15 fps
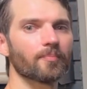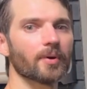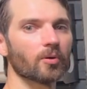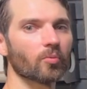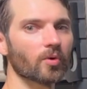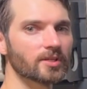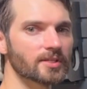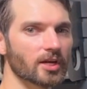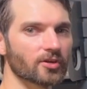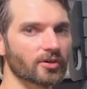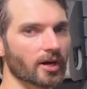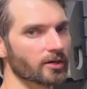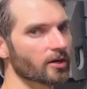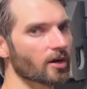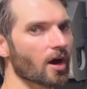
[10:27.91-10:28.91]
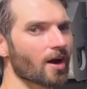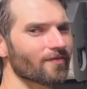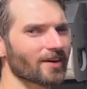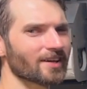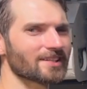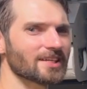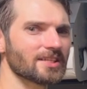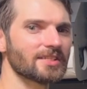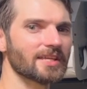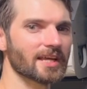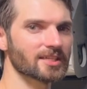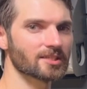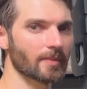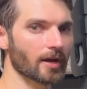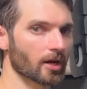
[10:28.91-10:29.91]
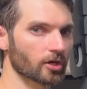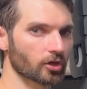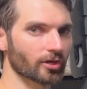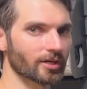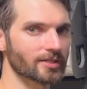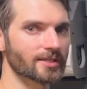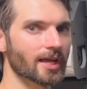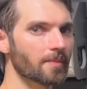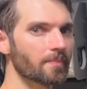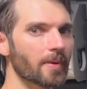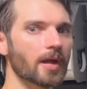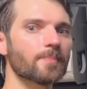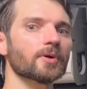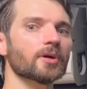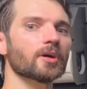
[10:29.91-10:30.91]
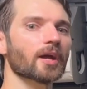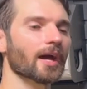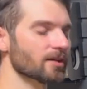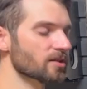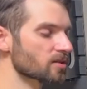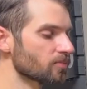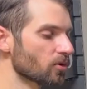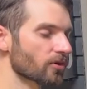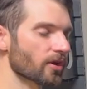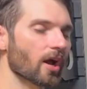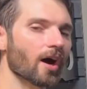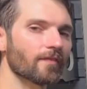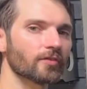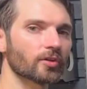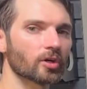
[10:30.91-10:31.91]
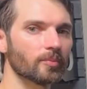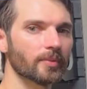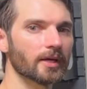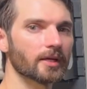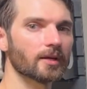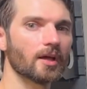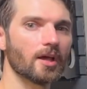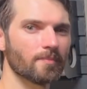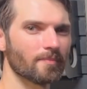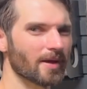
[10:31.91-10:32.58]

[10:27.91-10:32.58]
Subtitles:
but once I ground it off, I did take some 800 grit sandpaper, kind of smooth it off a little bit,